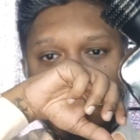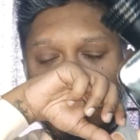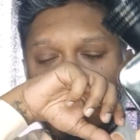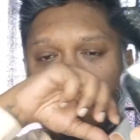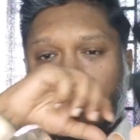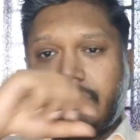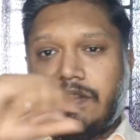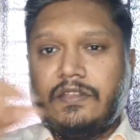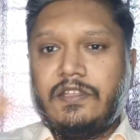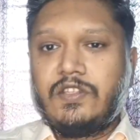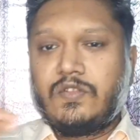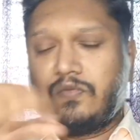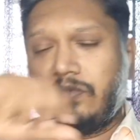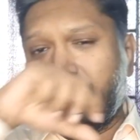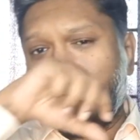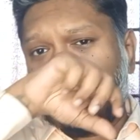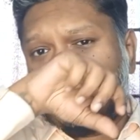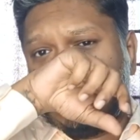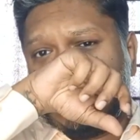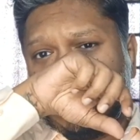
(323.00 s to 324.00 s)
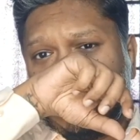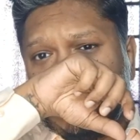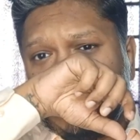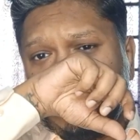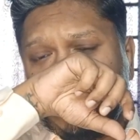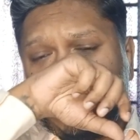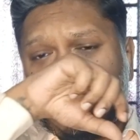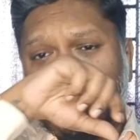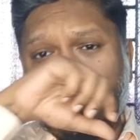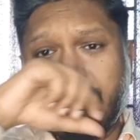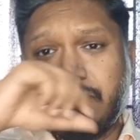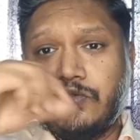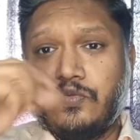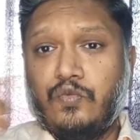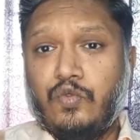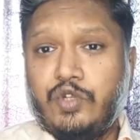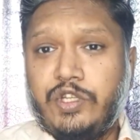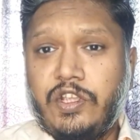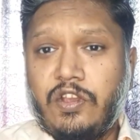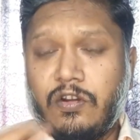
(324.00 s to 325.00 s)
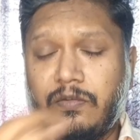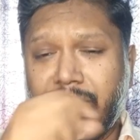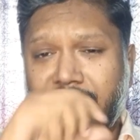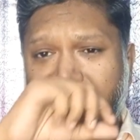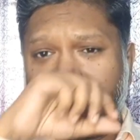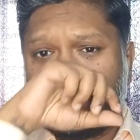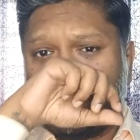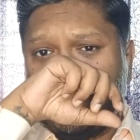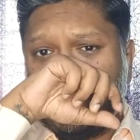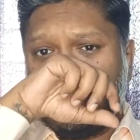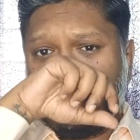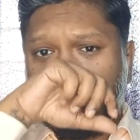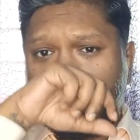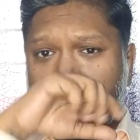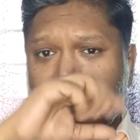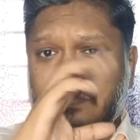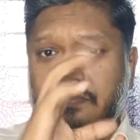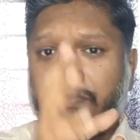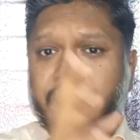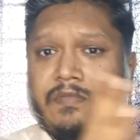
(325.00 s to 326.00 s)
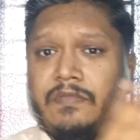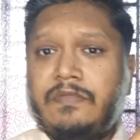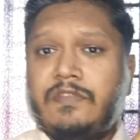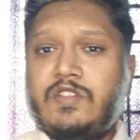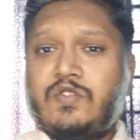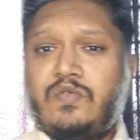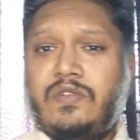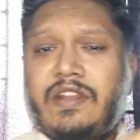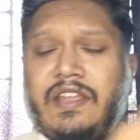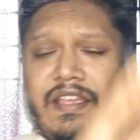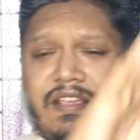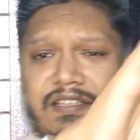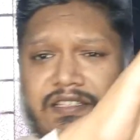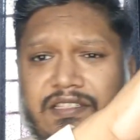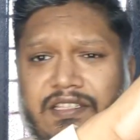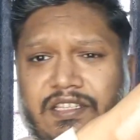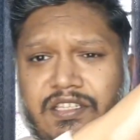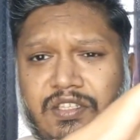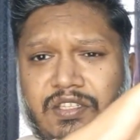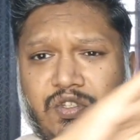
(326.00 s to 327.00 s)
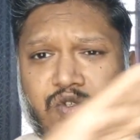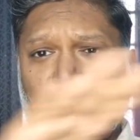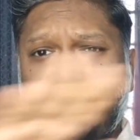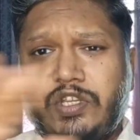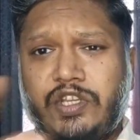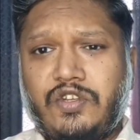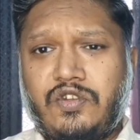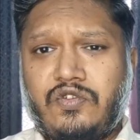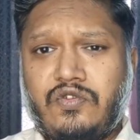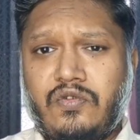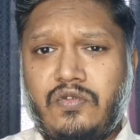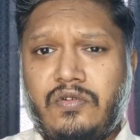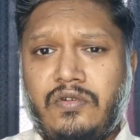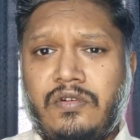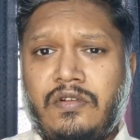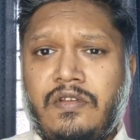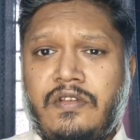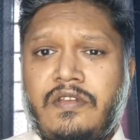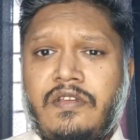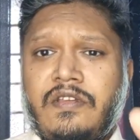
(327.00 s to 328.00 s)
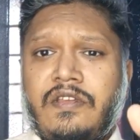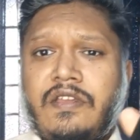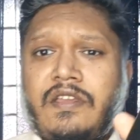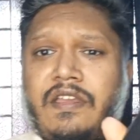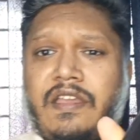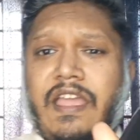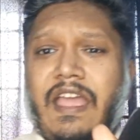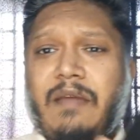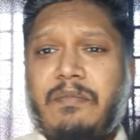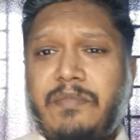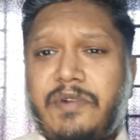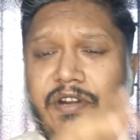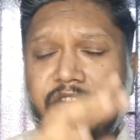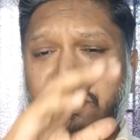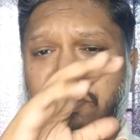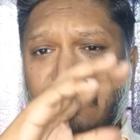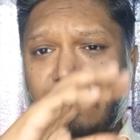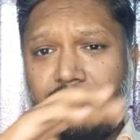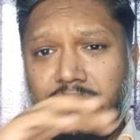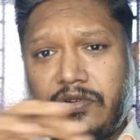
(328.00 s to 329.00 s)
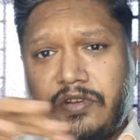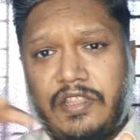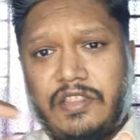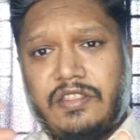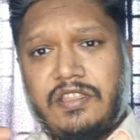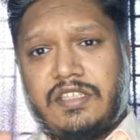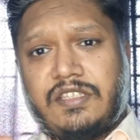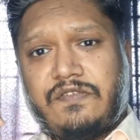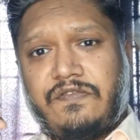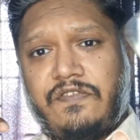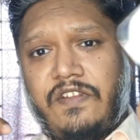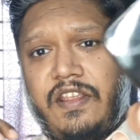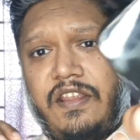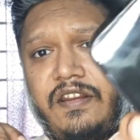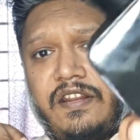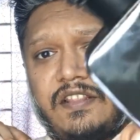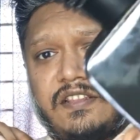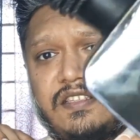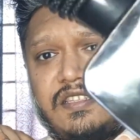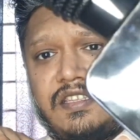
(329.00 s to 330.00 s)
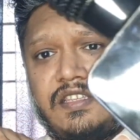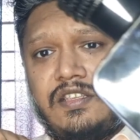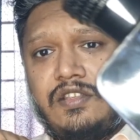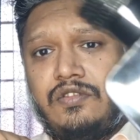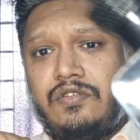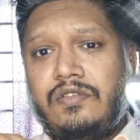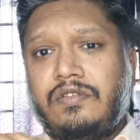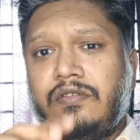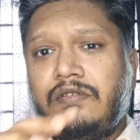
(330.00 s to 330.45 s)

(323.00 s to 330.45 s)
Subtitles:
Then this one actually becomes woody on my skin. This one has this sweet tone, ambery tone in this fragrance.